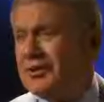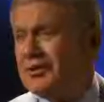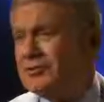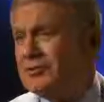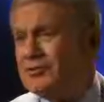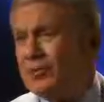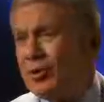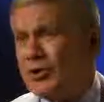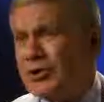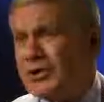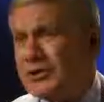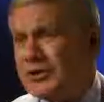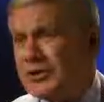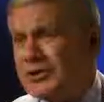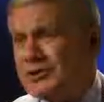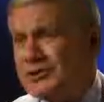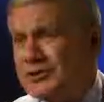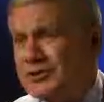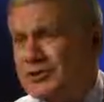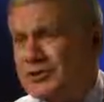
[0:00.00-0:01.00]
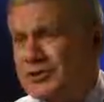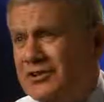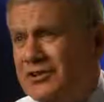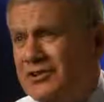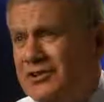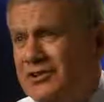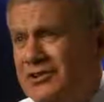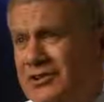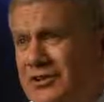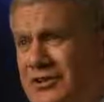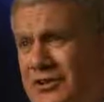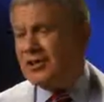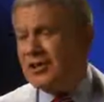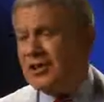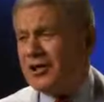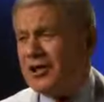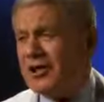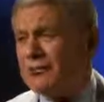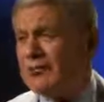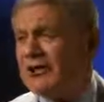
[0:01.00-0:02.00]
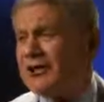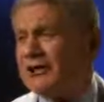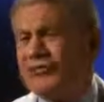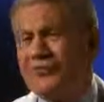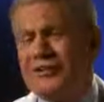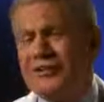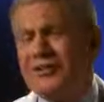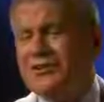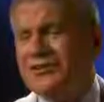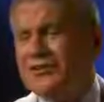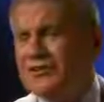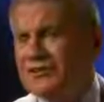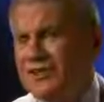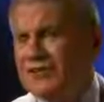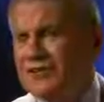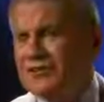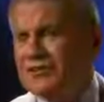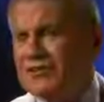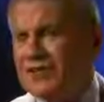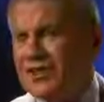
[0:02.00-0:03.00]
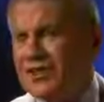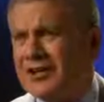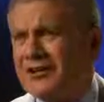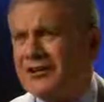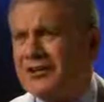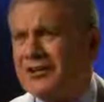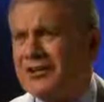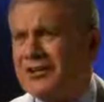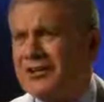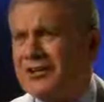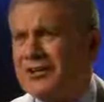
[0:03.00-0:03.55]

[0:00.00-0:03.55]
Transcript: sporting activities, it's very satisfying,